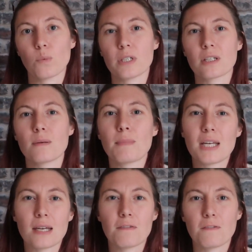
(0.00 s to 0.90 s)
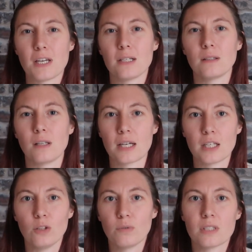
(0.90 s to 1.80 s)
which can make it feel
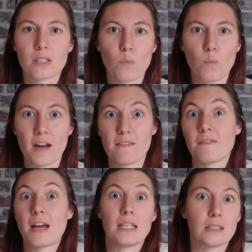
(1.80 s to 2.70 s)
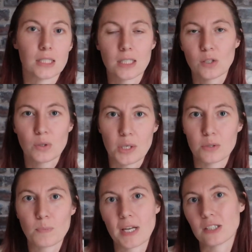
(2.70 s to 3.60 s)
like you've in some way failed at your no
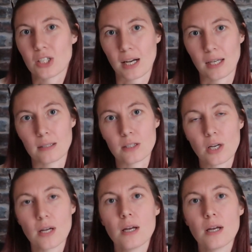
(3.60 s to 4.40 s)
spend challenge.